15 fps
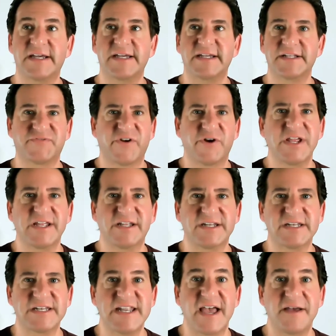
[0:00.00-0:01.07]
It's very
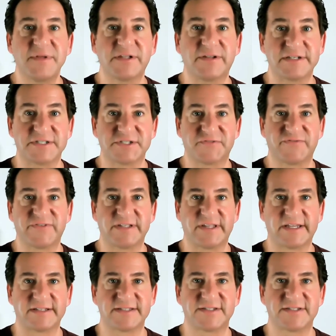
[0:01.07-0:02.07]
nebulous feeling.